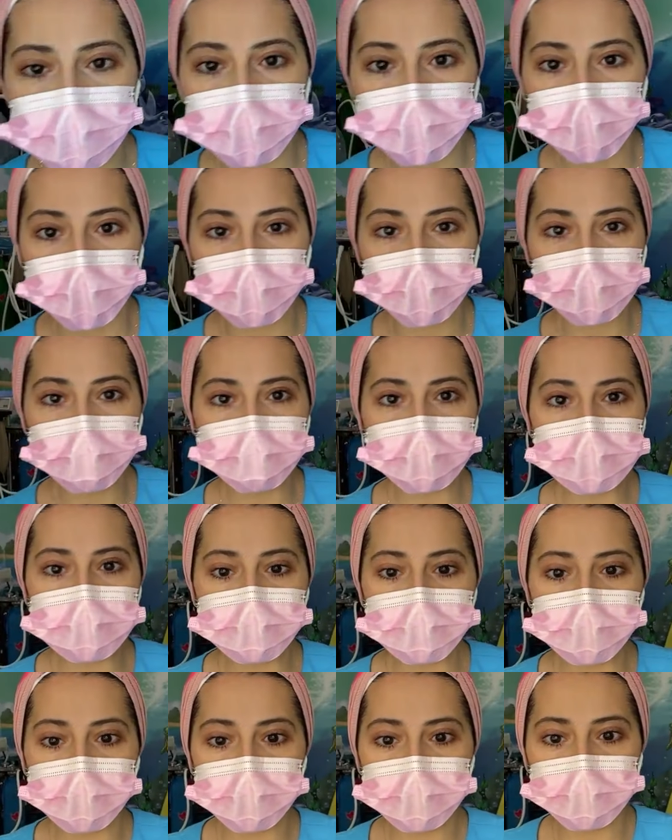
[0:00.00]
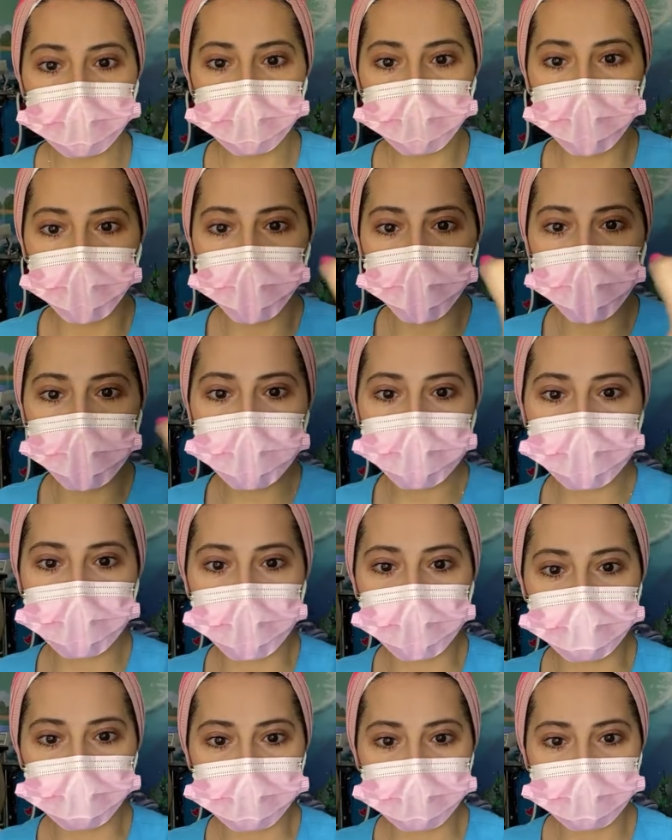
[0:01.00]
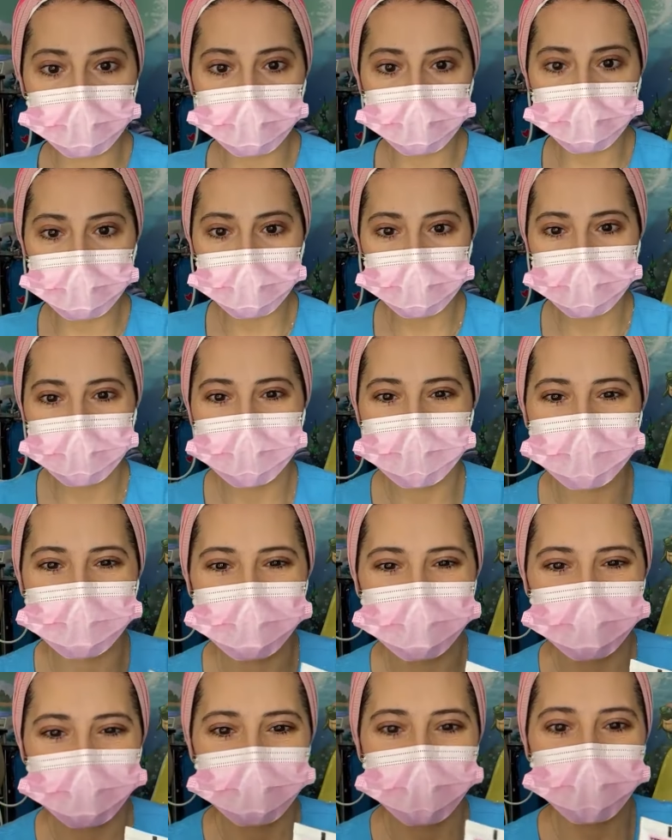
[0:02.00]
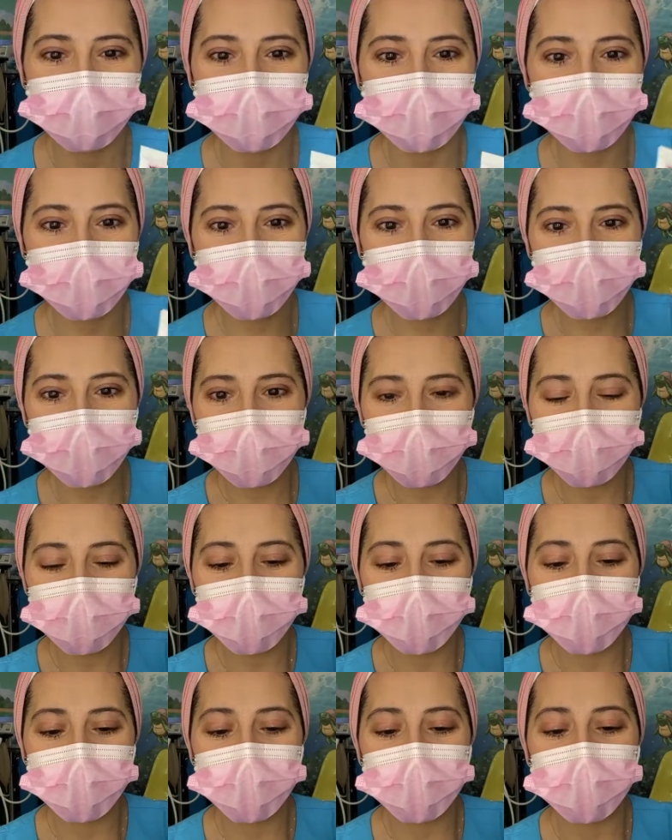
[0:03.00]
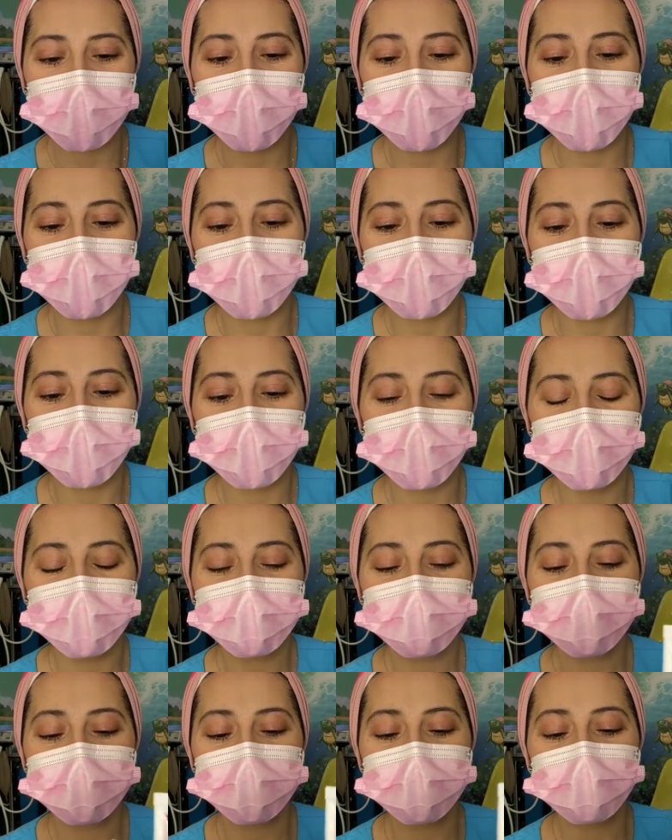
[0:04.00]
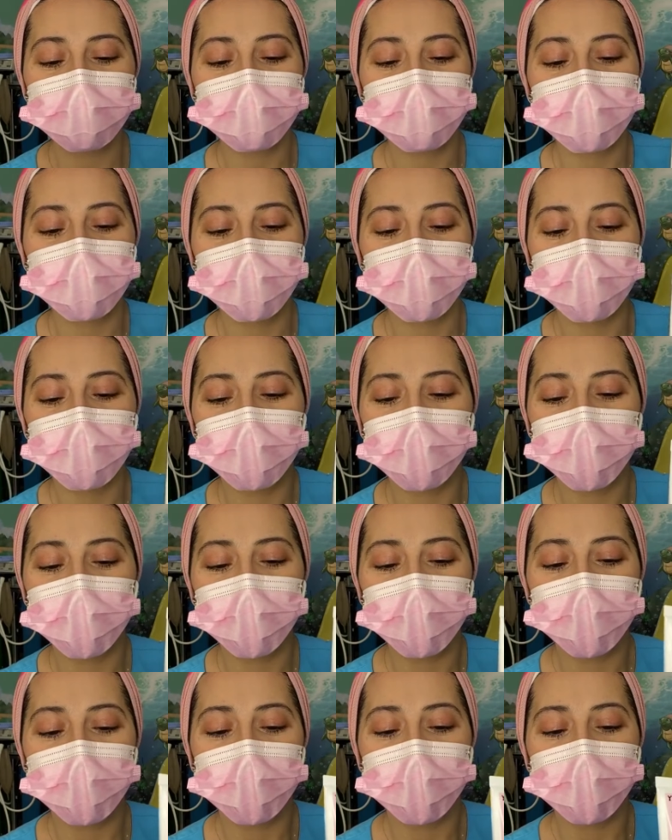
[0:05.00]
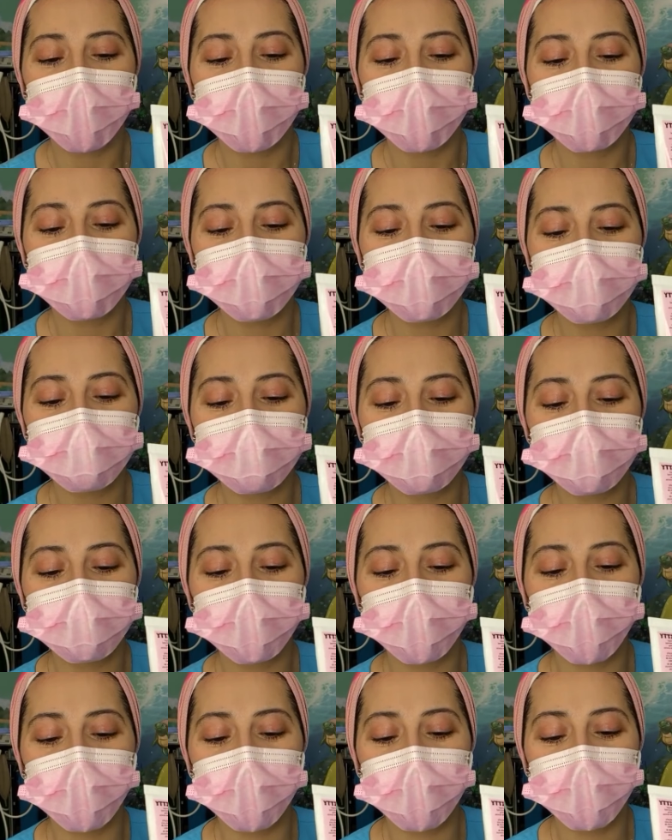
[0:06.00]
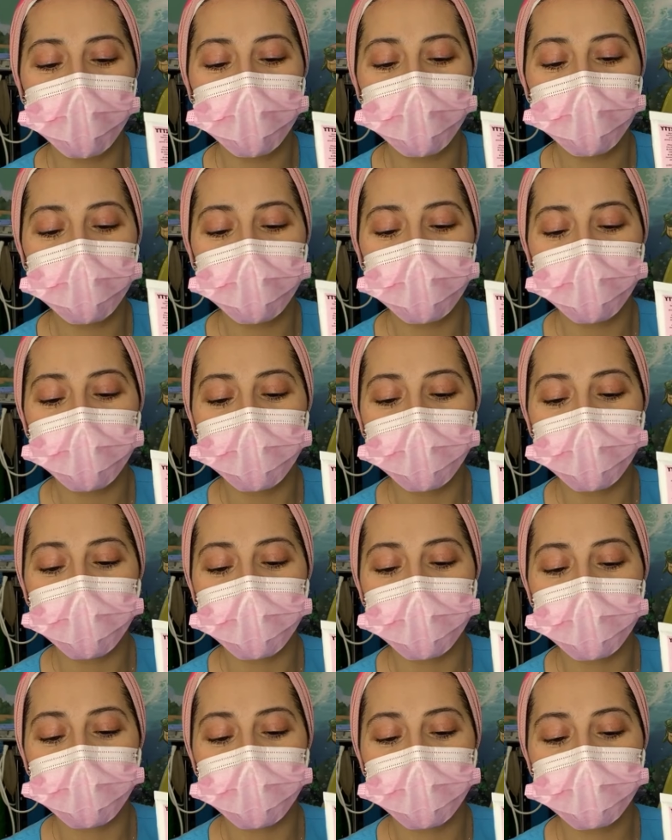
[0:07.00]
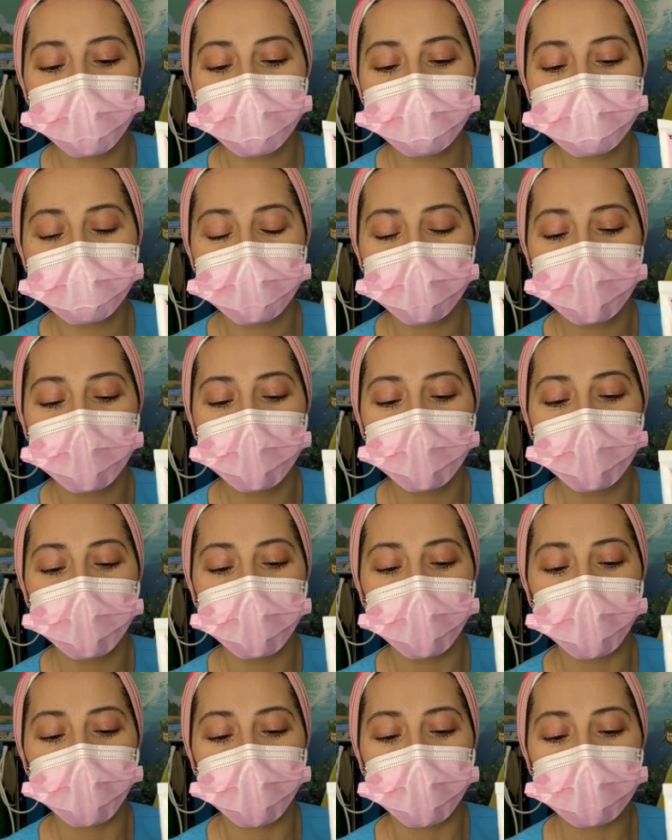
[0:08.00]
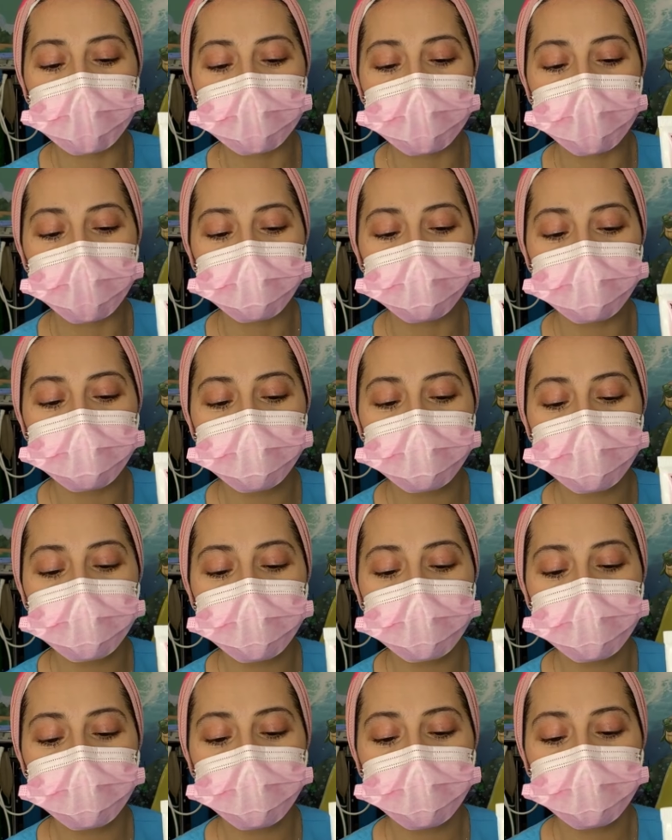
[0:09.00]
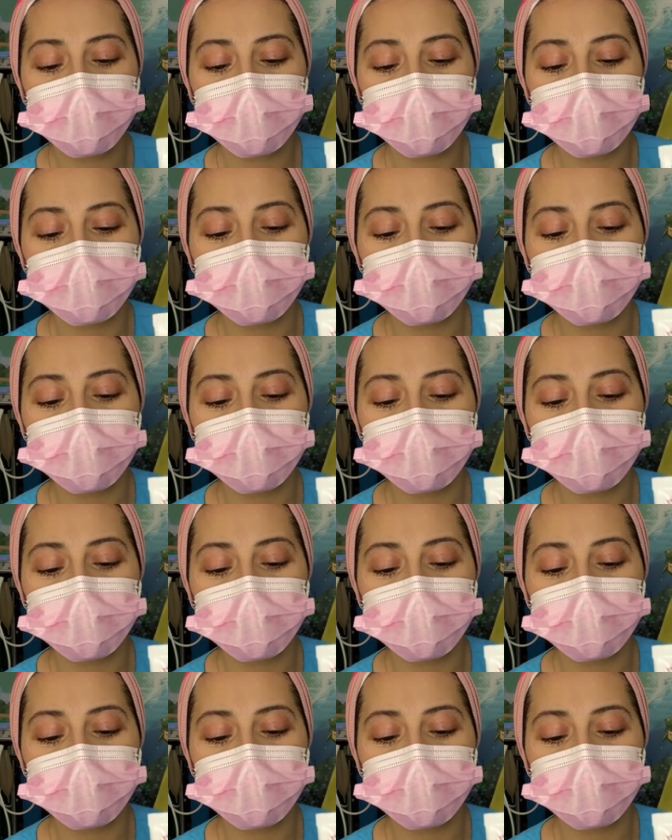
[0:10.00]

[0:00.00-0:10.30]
So, 1 plus children, 1,000. Okay. And this one is 1,002.